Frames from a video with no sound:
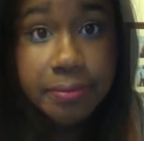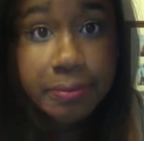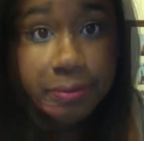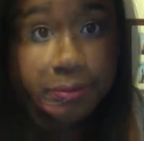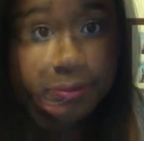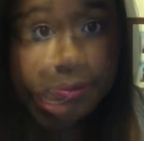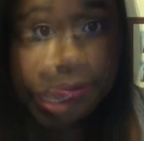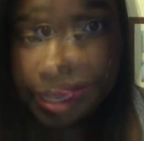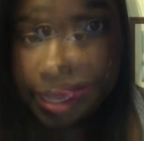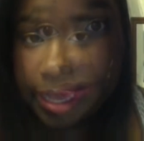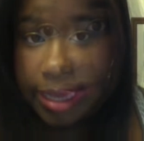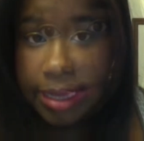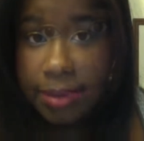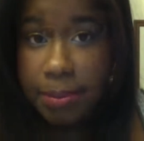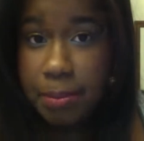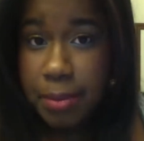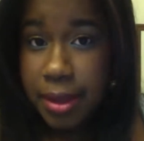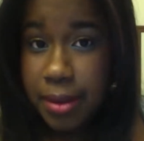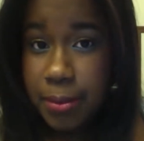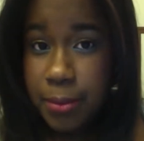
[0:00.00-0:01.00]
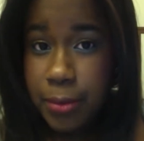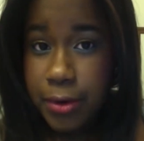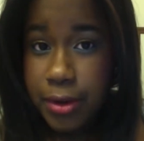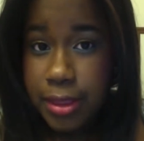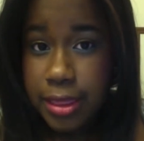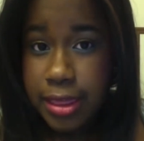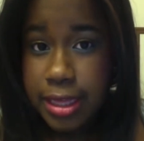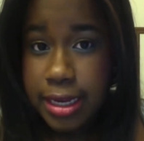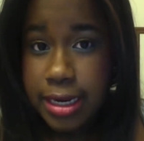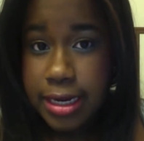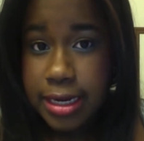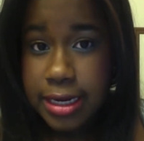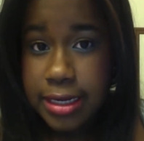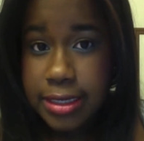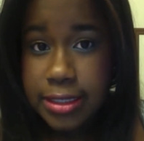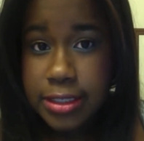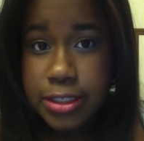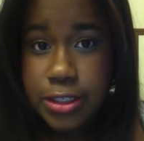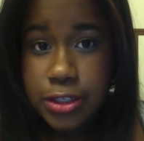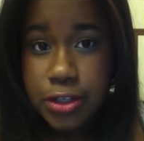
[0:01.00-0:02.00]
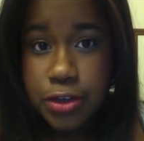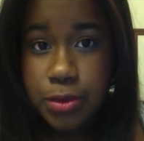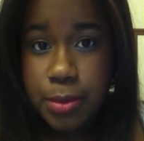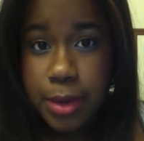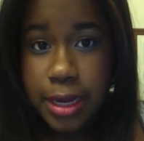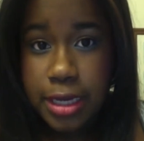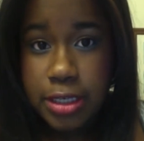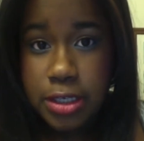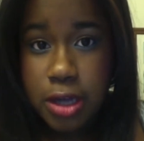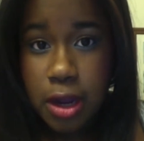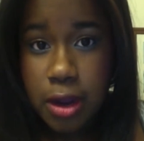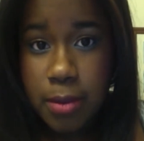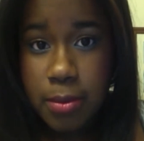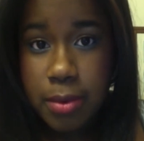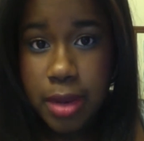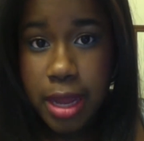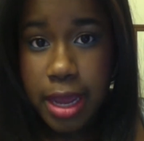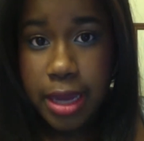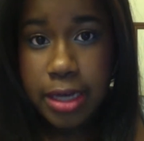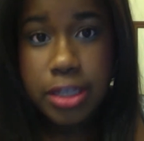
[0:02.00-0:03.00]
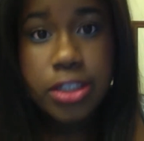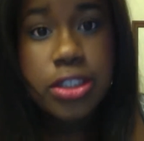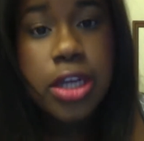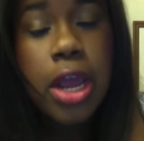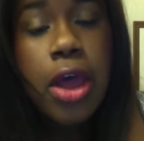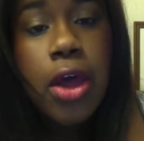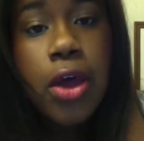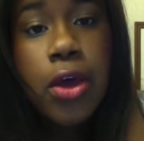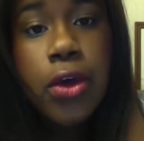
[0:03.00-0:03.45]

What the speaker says: I like a bit more thickness to my top lash,